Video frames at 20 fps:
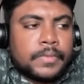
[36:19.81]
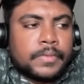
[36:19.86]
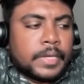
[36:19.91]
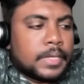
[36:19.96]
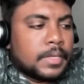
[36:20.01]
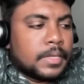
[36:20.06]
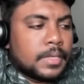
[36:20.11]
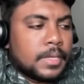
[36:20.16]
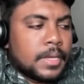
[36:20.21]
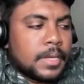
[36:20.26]

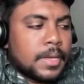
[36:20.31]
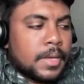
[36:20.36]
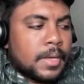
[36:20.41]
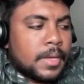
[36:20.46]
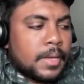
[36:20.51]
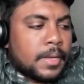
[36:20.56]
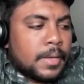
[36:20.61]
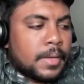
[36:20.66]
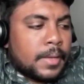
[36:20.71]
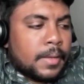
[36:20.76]
way.
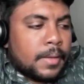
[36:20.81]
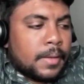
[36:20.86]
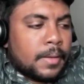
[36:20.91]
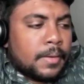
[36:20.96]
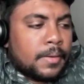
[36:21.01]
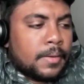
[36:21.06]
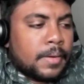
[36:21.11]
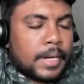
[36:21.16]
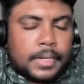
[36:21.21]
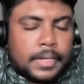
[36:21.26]

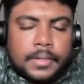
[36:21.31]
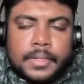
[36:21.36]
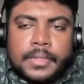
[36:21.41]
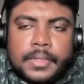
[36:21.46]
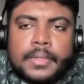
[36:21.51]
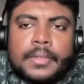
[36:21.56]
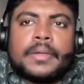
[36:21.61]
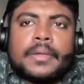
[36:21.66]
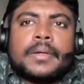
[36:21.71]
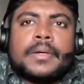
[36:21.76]

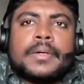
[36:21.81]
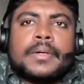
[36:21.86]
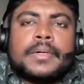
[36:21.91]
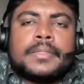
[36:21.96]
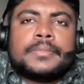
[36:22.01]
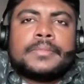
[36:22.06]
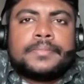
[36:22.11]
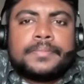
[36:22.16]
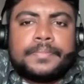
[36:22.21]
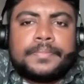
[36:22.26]
Right.
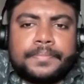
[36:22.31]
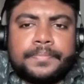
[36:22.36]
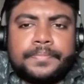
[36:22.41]
The